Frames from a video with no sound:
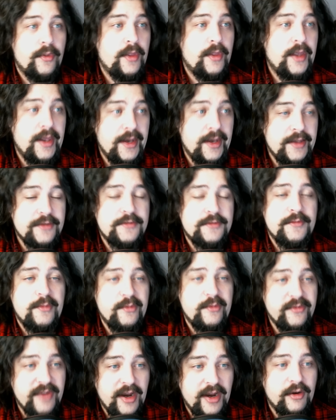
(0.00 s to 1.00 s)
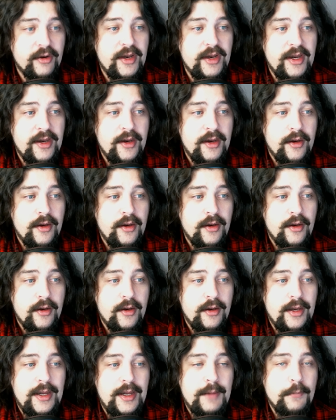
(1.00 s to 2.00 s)
It is very
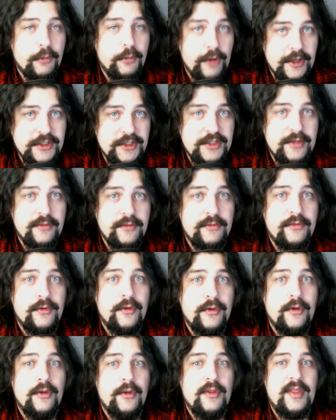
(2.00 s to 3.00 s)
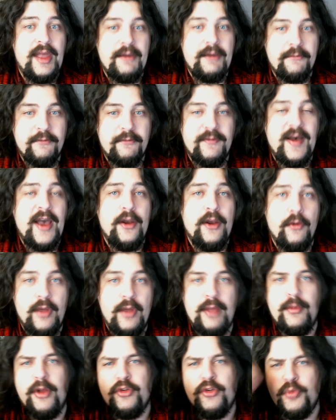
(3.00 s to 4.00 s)
impressive, that final
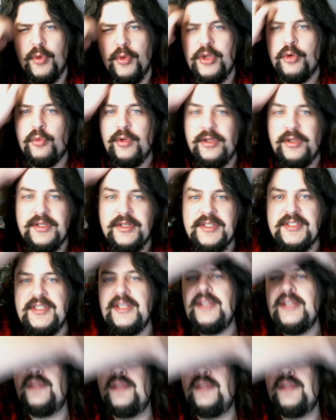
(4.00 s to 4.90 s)
image, what you're really seeing